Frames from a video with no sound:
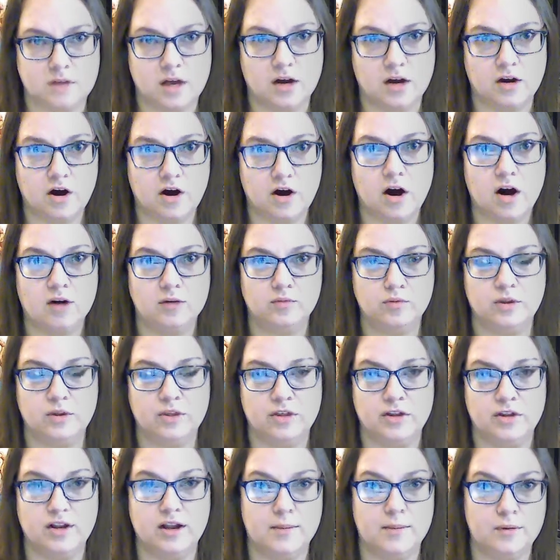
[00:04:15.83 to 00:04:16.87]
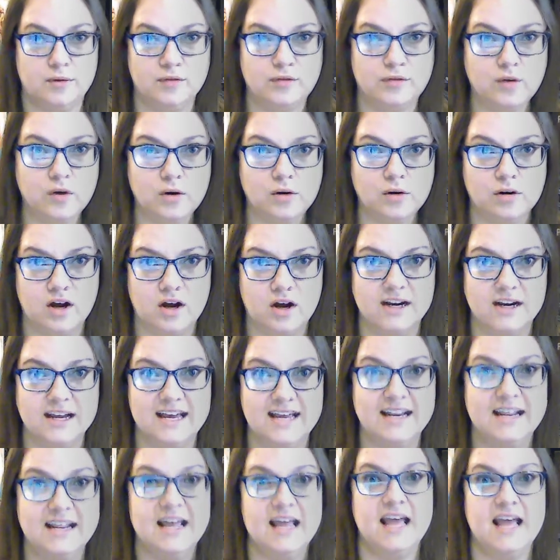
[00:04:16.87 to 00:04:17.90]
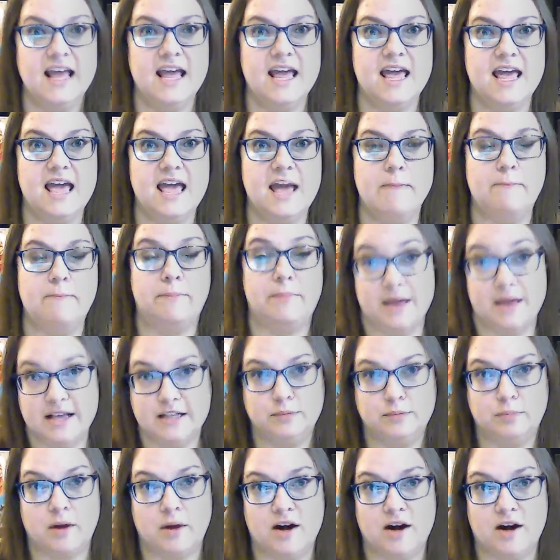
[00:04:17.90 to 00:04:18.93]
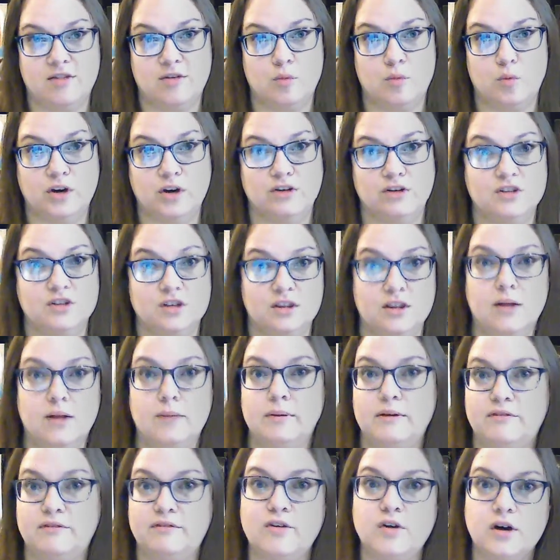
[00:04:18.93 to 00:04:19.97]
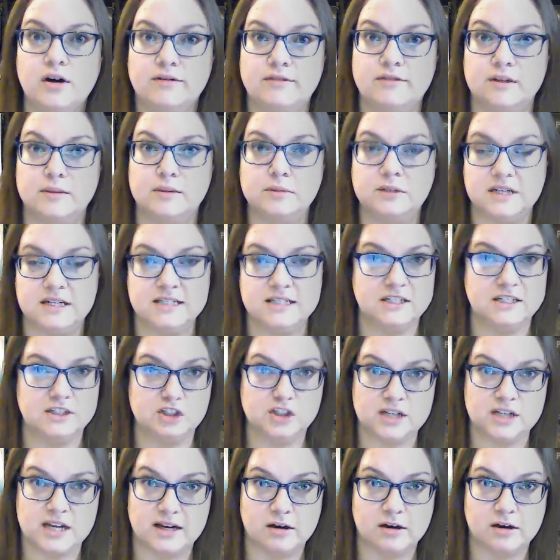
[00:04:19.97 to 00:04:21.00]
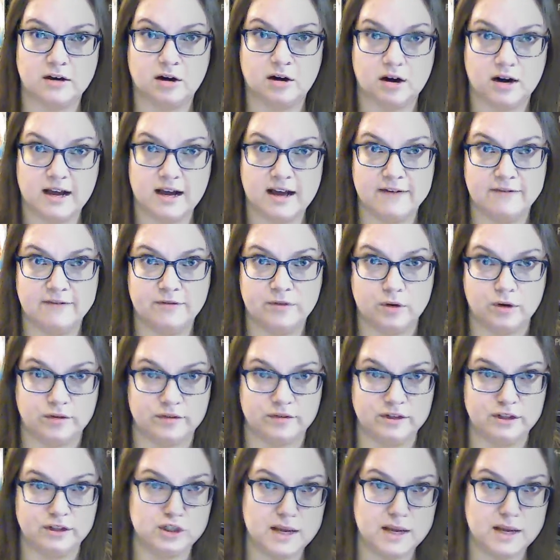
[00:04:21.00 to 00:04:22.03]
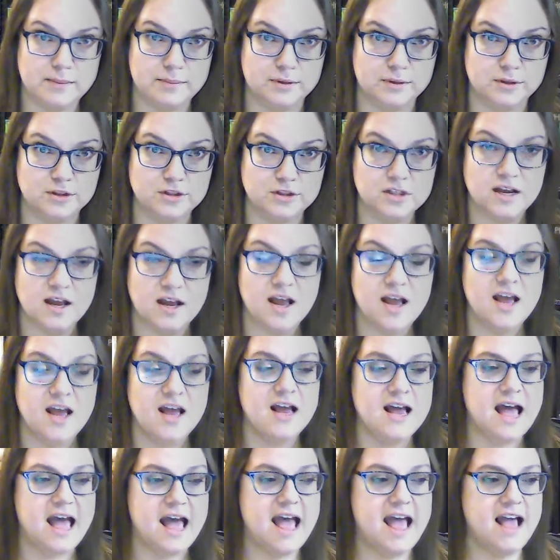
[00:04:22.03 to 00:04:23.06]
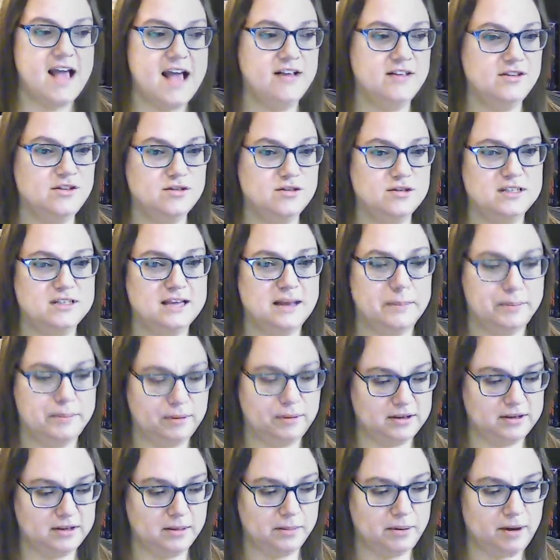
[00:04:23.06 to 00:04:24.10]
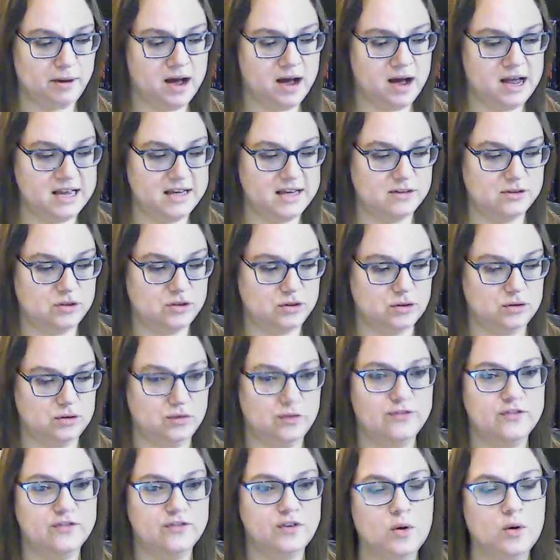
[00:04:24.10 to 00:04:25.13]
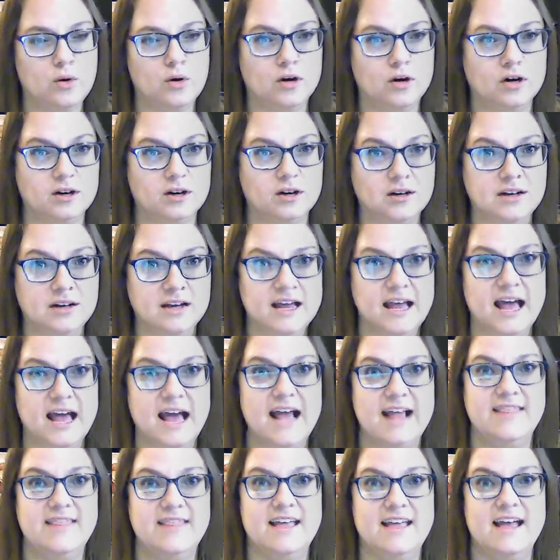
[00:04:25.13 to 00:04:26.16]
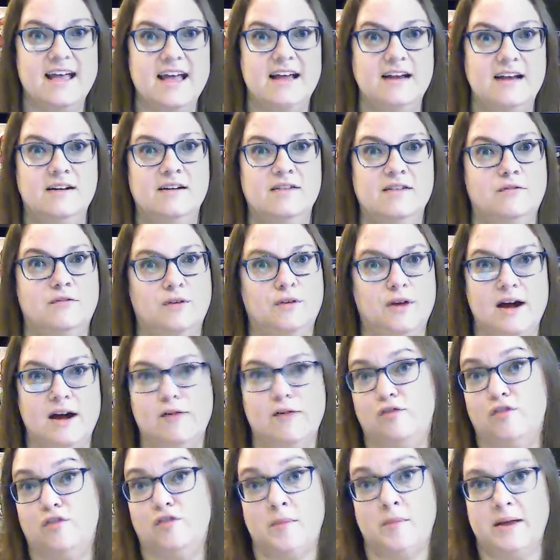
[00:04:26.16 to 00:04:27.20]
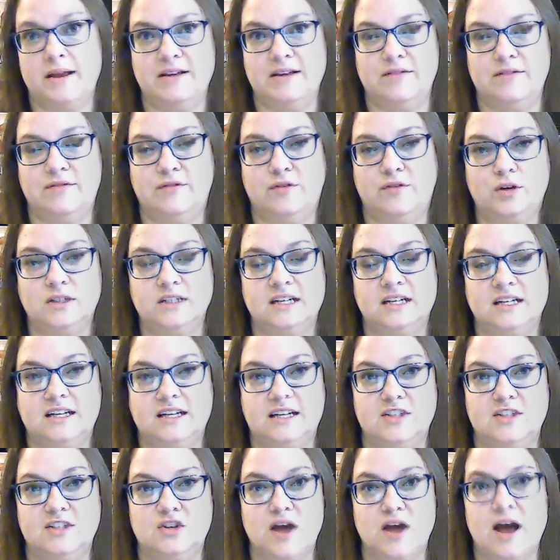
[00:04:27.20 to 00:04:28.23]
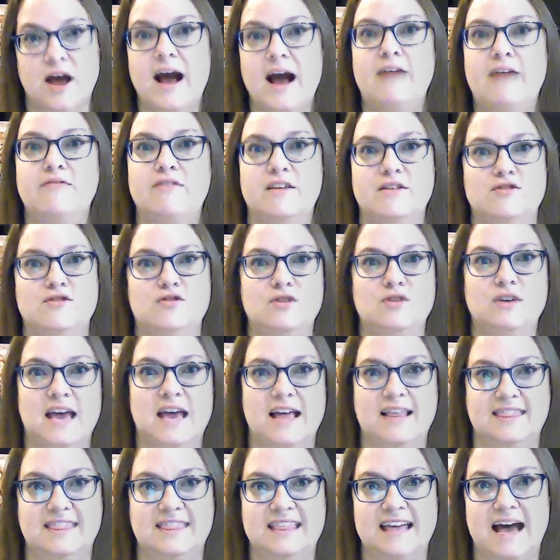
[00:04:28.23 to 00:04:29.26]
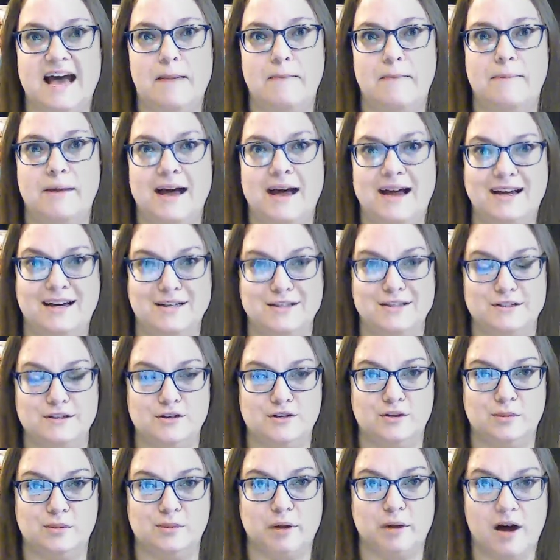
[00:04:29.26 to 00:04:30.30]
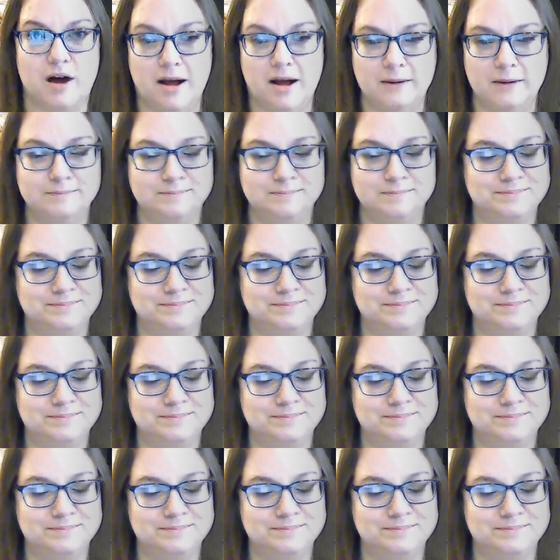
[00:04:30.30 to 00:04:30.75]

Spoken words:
card with the number 4 on it, is part of the winner. So there'll be 4 of them because each deck of cards have 4 of each numbers. And you separate the pot into 4, and then for however many 4 tickets you have, then you get that back into the pot.